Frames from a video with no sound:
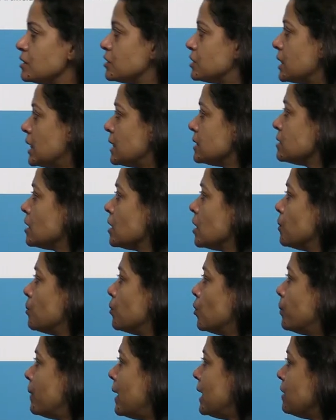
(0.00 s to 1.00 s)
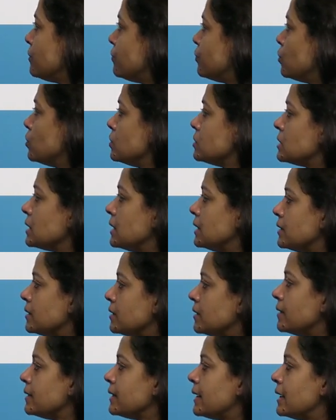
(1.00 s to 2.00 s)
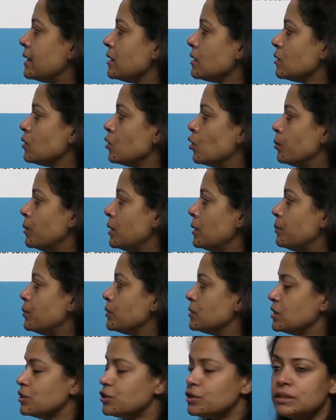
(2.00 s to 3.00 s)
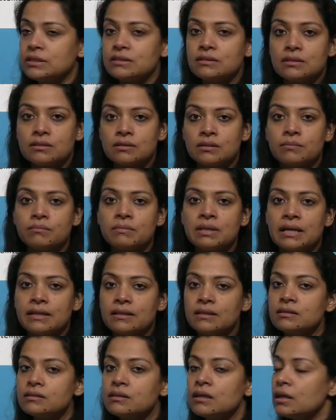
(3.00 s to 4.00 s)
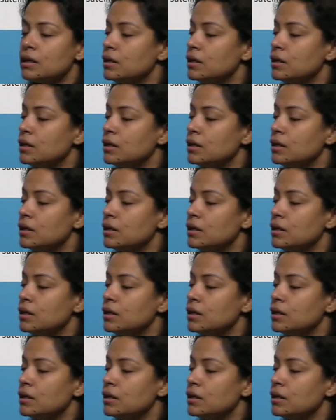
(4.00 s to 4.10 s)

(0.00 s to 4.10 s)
such as mobile phones, internet, and global positioning system, that is